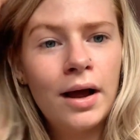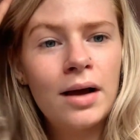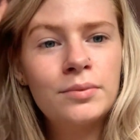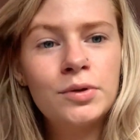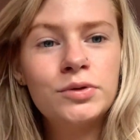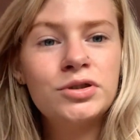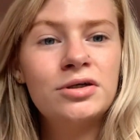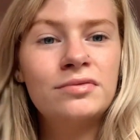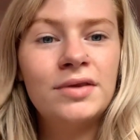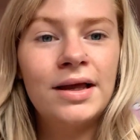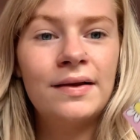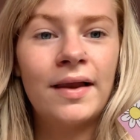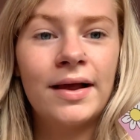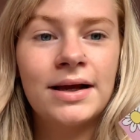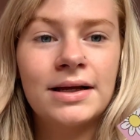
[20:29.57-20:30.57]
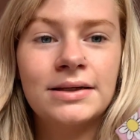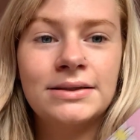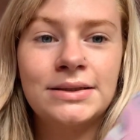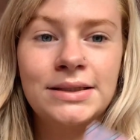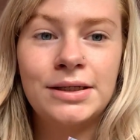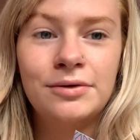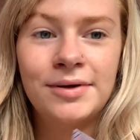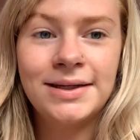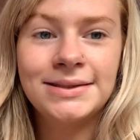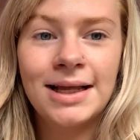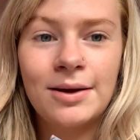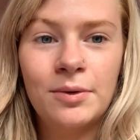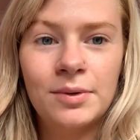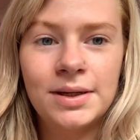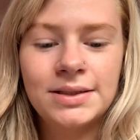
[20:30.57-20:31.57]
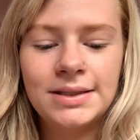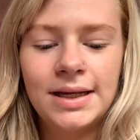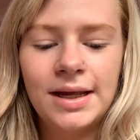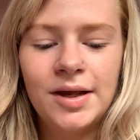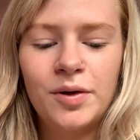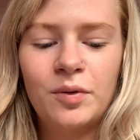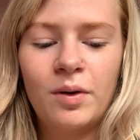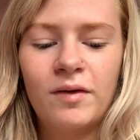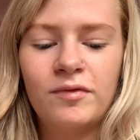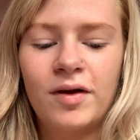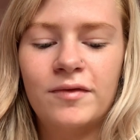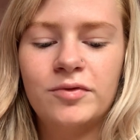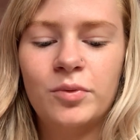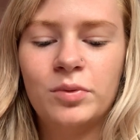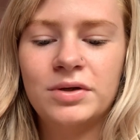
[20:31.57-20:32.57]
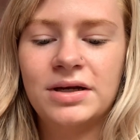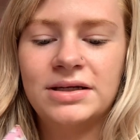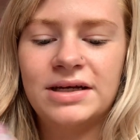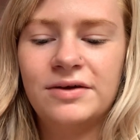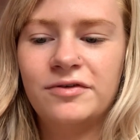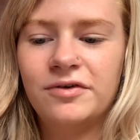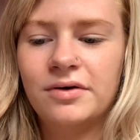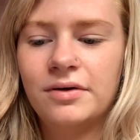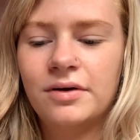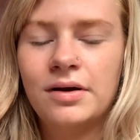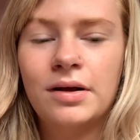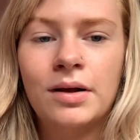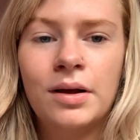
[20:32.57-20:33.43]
I'm not sure if they like decrease their quality or if I've ordered a different